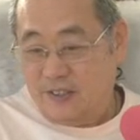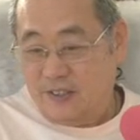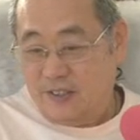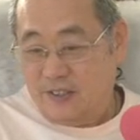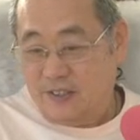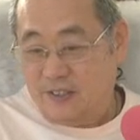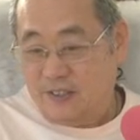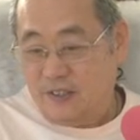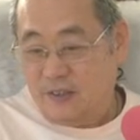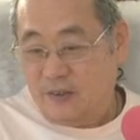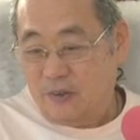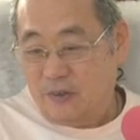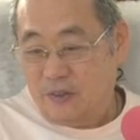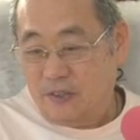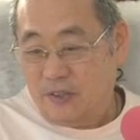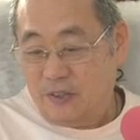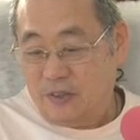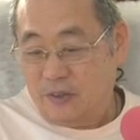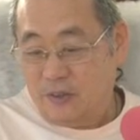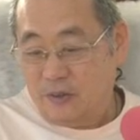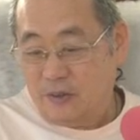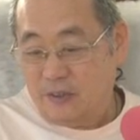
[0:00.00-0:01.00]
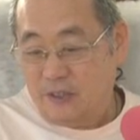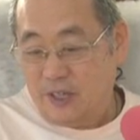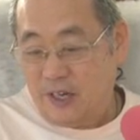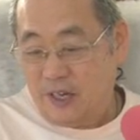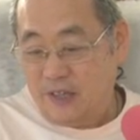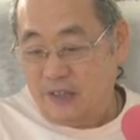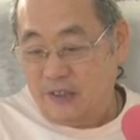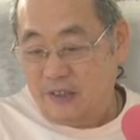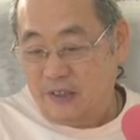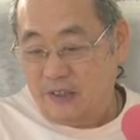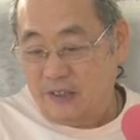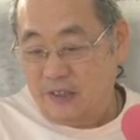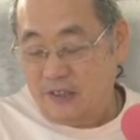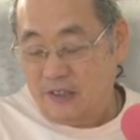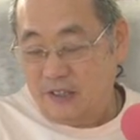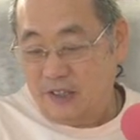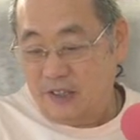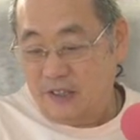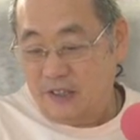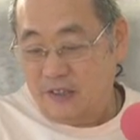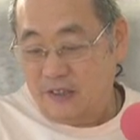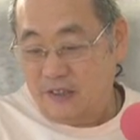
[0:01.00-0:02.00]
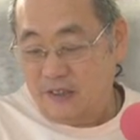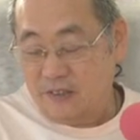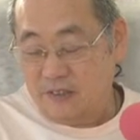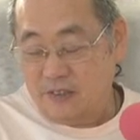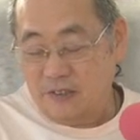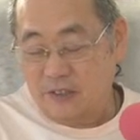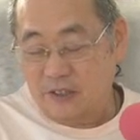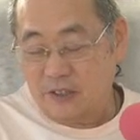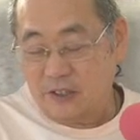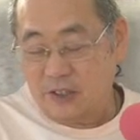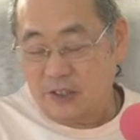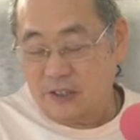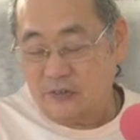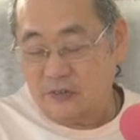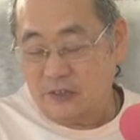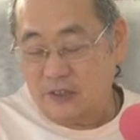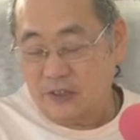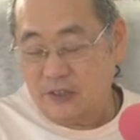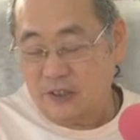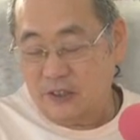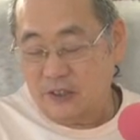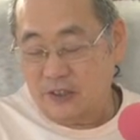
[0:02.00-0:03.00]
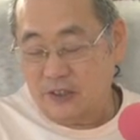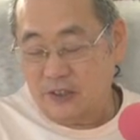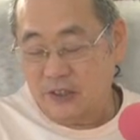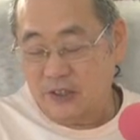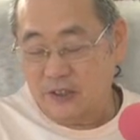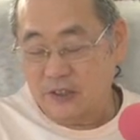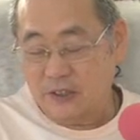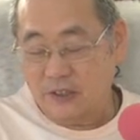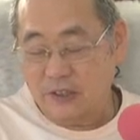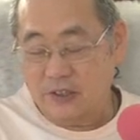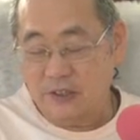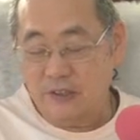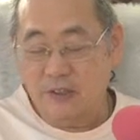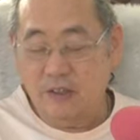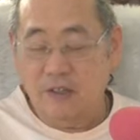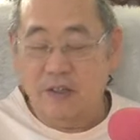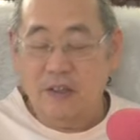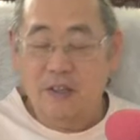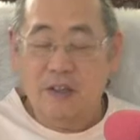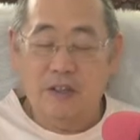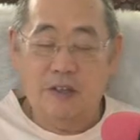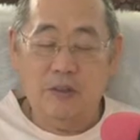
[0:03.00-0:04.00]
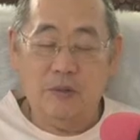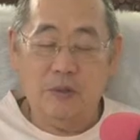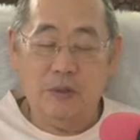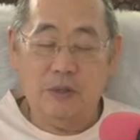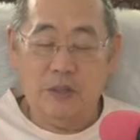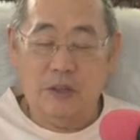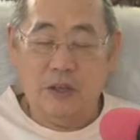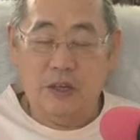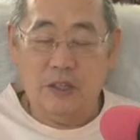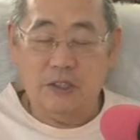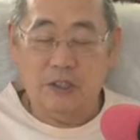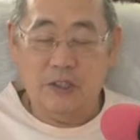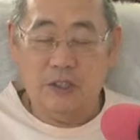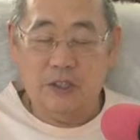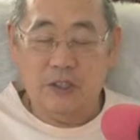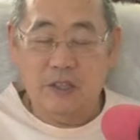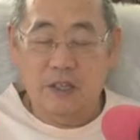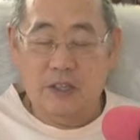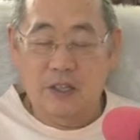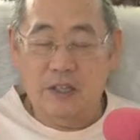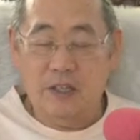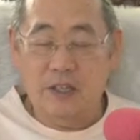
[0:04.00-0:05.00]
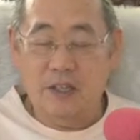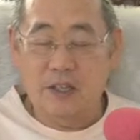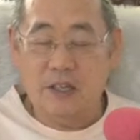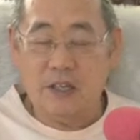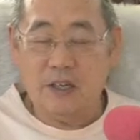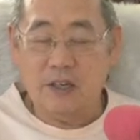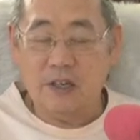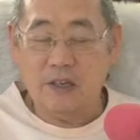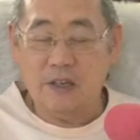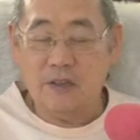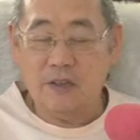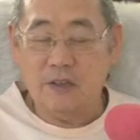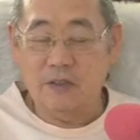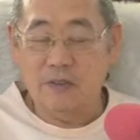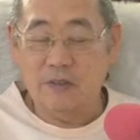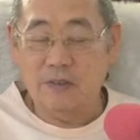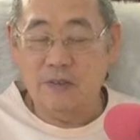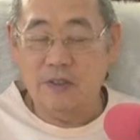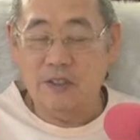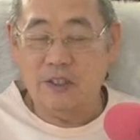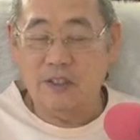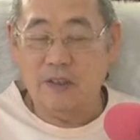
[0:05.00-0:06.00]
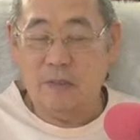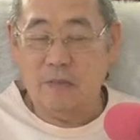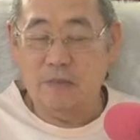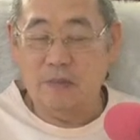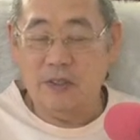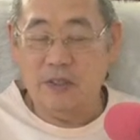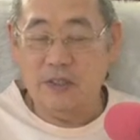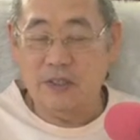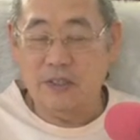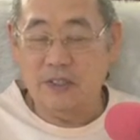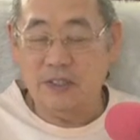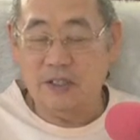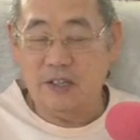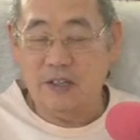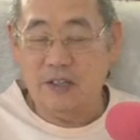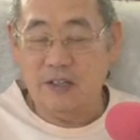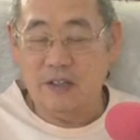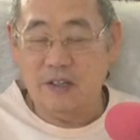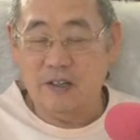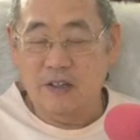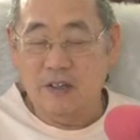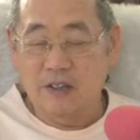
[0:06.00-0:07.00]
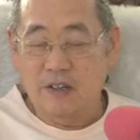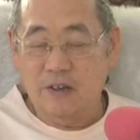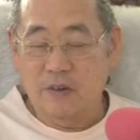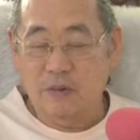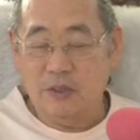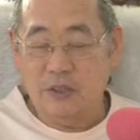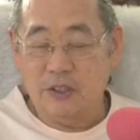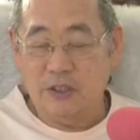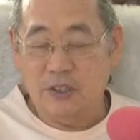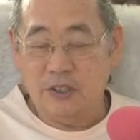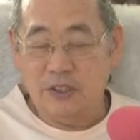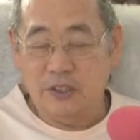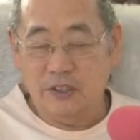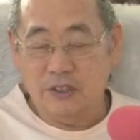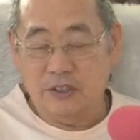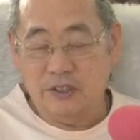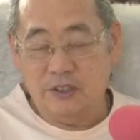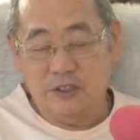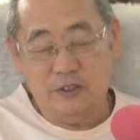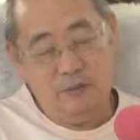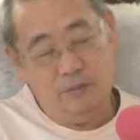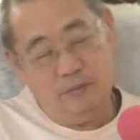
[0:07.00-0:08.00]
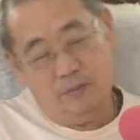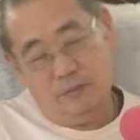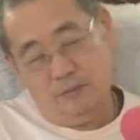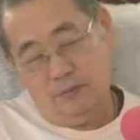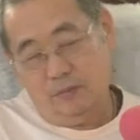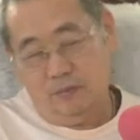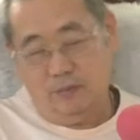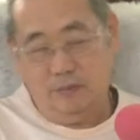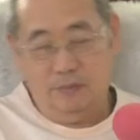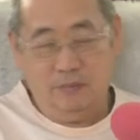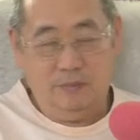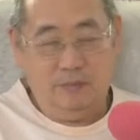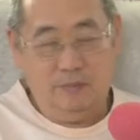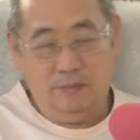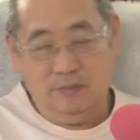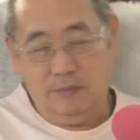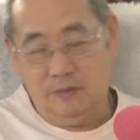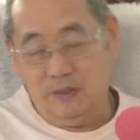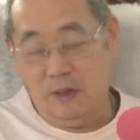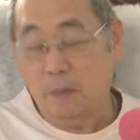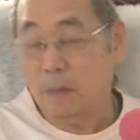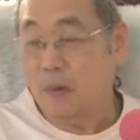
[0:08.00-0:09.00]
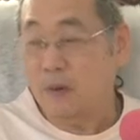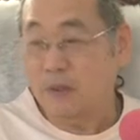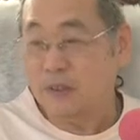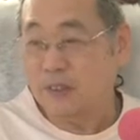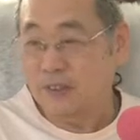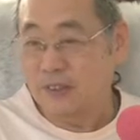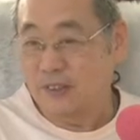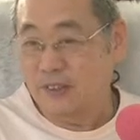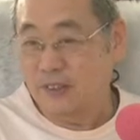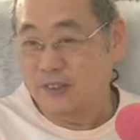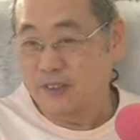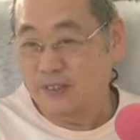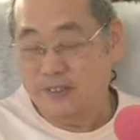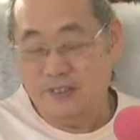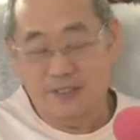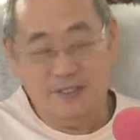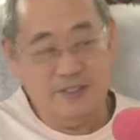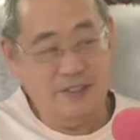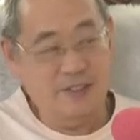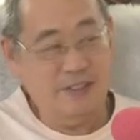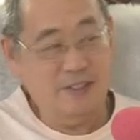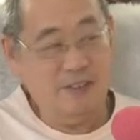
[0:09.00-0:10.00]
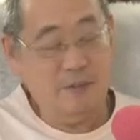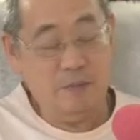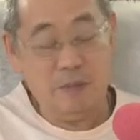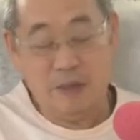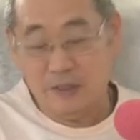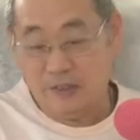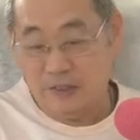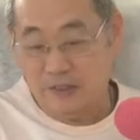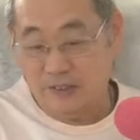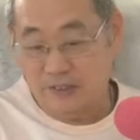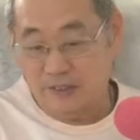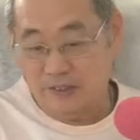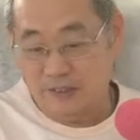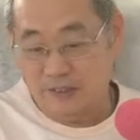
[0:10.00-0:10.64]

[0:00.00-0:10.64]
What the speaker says: So they use science and they discuss various things, and with logic, then they conclude something is there which is impersonal, best.